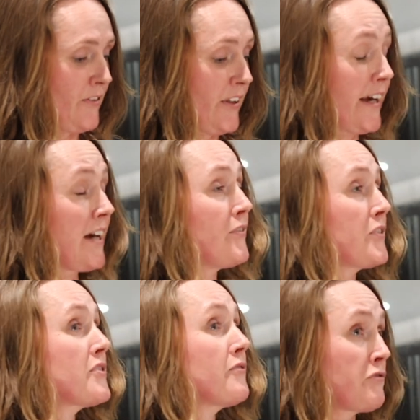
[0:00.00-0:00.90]
They gave
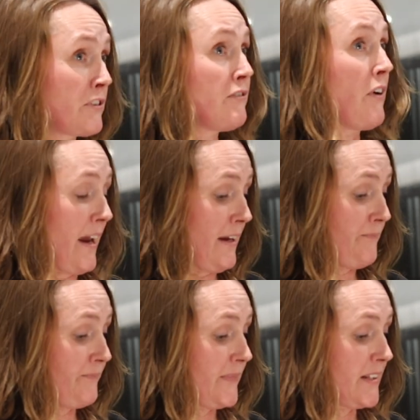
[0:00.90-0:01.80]
us free
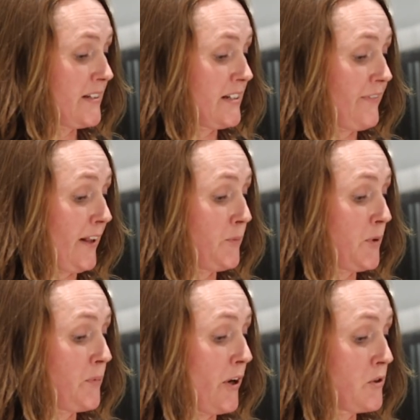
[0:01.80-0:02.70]
rein to develop
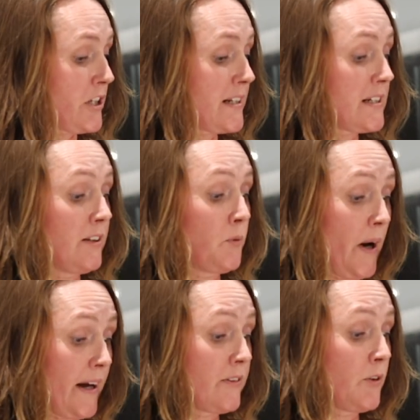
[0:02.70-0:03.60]
the project in the
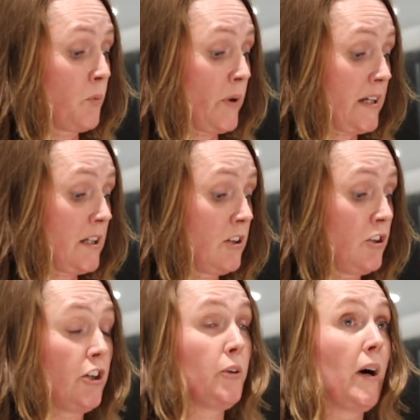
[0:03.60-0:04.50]
way that we
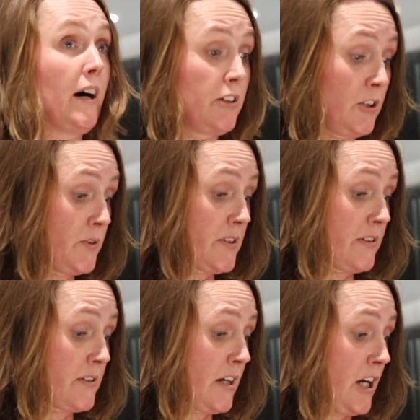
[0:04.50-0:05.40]
knew our
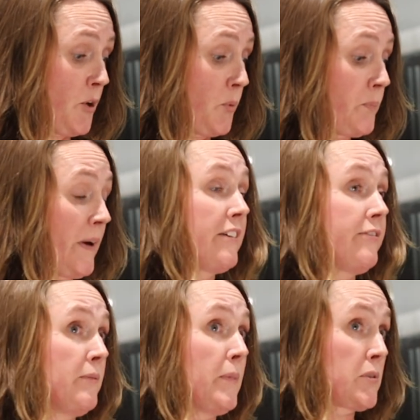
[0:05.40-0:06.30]
users would
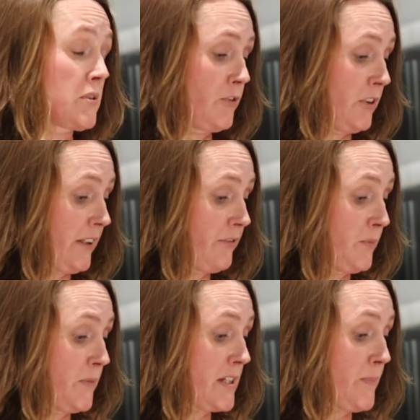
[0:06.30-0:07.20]
benefit most fully
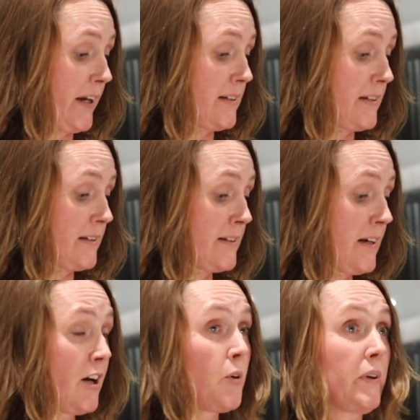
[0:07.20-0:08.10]
from the spaces,
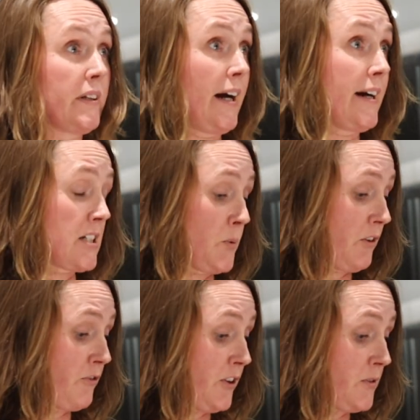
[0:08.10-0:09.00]
with an eye to
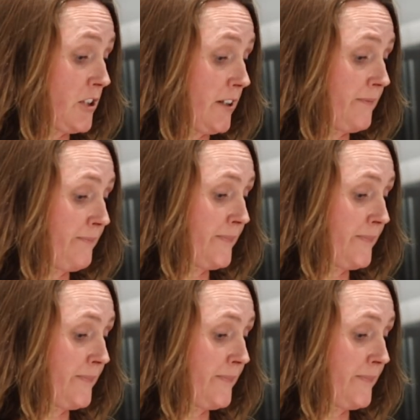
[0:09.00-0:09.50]
the future.